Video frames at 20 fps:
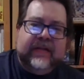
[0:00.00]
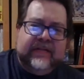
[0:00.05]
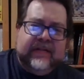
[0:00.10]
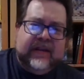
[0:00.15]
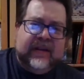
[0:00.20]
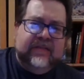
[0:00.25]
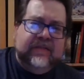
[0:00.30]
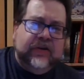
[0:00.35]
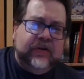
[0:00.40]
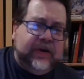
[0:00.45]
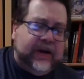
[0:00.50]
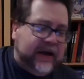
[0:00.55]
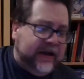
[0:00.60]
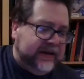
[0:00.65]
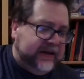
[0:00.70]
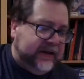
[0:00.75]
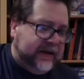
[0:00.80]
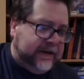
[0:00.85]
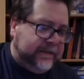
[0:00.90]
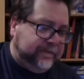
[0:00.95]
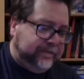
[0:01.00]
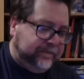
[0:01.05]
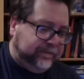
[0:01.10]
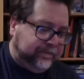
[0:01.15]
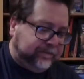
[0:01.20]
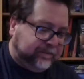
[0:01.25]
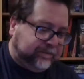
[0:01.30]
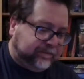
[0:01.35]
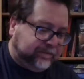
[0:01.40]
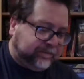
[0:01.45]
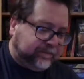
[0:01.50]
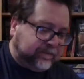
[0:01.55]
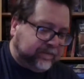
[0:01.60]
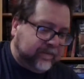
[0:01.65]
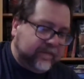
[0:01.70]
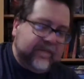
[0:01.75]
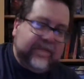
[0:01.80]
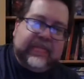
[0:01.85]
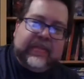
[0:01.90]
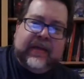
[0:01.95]
to give you an idea,
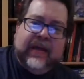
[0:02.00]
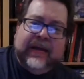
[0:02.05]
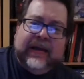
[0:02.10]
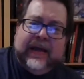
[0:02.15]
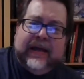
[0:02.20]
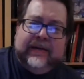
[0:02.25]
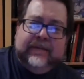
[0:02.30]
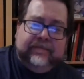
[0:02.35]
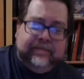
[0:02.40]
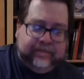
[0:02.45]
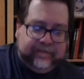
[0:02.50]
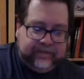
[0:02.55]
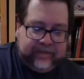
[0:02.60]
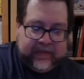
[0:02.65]
again,